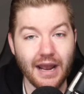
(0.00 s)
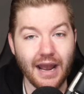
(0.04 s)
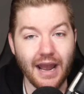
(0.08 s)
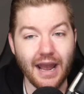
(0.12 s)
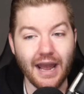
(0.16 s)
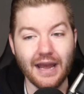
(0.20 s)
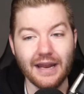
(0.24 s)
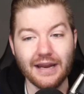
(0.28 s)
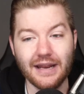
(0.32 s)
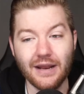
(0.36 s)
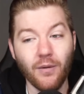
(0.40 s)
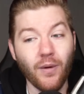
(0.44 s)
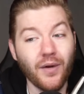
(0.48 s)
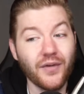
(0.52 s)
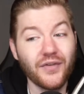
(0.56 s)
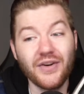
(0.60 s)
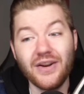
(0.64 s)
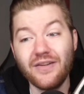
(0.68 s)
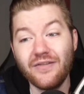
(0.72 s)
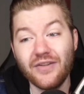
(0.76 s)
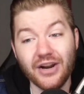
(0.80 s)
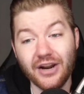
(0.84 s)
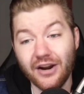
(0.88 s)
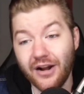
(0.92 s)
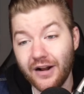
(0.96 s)
And it wasn't
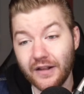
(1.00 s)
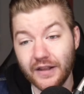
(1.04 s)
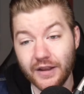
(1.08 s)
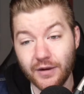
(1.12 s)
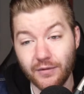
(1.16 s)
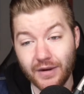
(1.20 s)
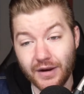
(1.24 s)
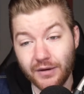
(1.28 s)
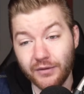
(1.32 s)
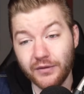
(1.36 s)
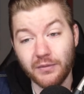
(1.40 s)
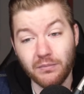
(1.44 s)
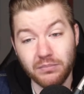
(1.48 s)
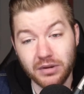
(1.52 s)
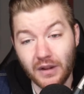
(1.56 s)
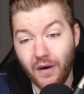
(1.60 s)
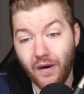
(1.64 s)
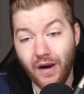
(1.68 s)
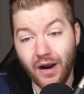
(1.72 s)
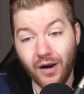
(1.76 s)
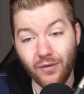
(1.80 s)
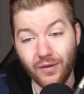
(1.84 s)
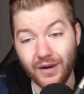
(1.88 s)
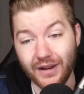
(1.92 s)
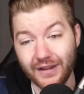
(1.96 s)
even an ugly win. It was a
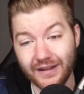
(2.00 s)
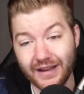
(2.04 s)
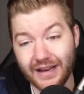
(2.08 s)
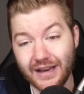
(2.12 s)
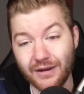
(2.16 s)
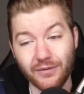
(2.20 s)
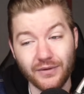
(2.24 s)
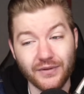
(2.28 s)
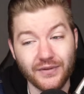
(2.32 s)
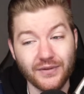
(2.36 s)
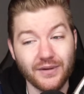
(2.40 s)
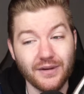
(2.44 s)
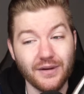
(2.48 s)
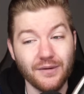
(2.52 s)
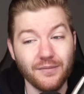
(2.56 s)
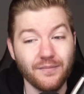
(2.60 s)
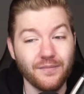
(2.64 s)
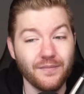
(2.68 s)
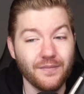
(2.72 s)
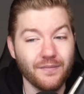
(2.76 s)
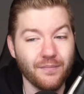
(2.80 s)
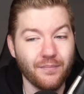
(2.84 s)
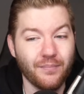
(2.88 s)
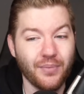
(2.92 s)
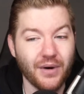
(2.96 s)
blowout win. Like it was, it,
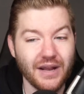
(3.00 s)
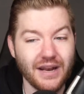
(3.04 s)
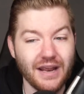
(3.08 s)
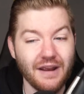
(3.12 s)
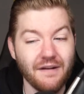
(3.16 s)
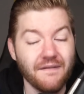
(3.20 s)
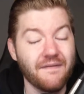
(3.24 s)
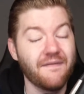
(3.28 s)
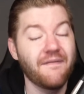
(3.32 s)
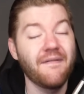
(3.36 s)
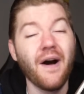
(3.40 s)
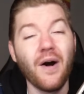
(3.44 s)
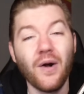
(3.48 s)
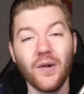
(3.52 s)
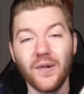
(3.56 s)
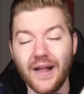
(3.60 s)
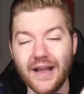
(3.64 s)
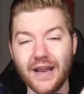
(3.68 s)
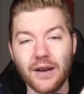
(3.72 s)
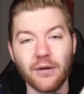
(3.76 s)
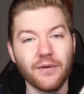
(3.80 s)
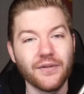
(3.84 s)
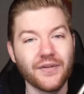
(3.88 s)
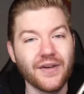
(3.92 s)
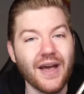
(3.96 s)
but it felt
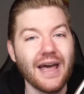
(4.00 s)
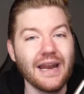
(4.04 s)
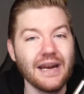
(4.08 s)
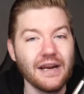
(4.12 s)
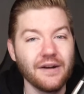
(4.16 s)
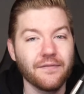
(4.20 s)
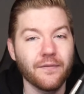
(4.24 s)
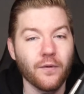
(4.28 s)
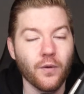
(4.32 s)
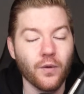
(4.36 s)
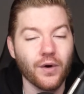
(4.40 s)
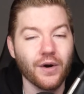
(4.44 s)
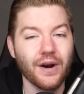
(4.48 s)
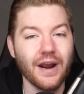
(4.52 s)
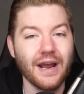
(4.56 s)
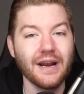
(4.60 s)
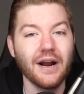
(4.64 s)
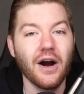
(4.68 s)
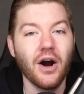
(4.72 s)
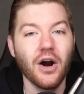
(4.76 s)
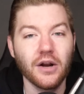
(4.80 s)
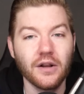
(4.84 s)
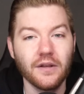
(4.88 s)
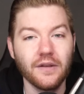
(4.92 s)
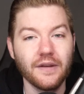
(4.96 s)
like it was headed for an
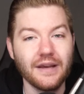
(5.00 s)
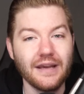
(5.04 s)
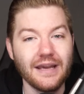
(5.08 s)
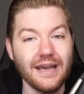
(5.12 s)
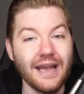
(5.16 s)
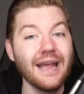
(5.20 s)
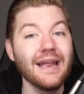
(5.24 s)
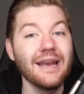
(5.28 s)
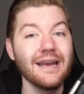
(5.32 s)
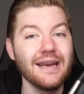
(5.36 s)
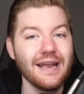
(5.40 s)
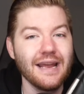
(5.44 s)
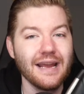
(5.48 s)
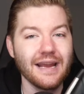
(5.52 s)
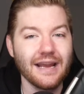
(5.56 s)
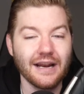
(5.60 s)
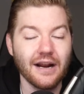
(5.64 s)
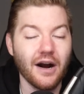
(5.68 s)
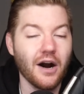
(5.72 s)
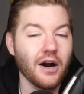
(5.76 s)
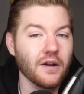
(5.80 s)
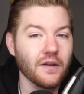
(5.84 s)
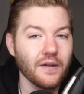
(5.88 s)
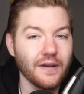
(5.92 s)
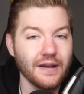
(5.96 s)
ugly ending, an
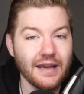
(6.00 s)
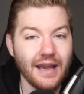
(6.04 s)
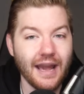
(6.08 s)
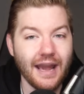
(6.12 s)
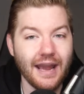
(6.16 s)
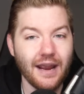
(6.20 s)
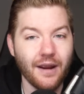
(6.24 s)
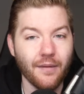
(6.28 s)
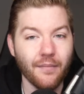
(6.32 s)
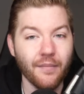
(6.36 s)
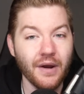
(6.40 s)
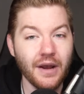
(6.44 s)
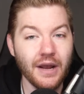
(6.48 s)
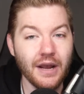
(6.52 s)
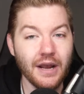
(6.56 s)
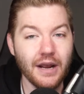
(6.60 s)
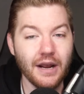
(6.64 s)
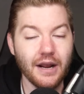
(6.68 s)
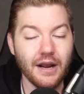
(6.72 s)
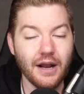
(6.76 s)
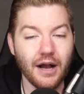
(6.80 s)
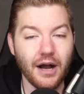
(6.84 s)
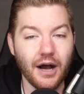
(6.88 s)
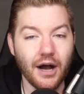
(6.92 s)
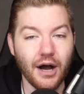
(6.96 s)
ugly game
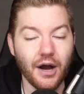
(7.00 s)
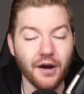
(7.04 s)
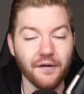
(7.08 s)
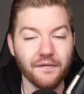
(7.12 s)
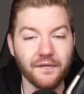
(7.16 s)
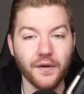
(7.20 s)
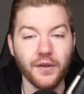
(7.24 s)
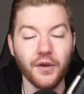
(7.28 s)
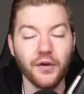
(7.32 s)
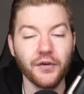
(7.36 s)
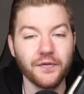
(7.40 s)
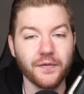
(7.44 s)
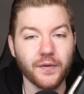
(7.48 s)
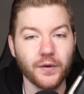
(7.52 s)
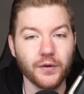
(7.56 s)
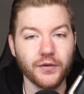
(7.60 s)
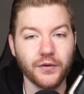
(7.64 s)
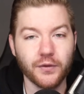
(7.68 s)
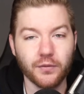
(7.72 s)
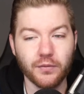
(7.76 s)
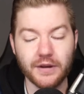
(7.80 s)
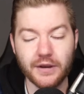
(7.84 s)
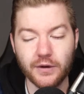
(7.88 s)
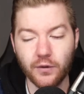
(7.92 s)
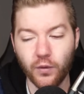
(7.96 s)
uh, for those
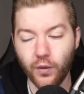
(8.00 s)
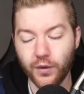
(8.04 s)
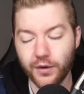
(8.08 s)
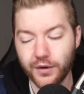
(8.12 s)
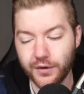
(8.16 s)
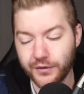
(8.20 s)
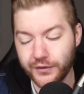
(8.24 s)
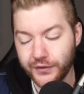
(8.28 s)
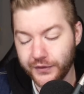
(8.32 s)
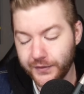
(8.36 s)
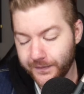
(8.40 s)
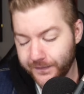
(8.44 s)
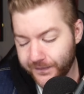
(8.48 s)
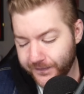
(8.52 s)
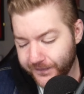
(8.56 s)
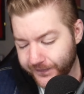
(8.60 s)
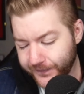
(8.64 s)
first three quarters.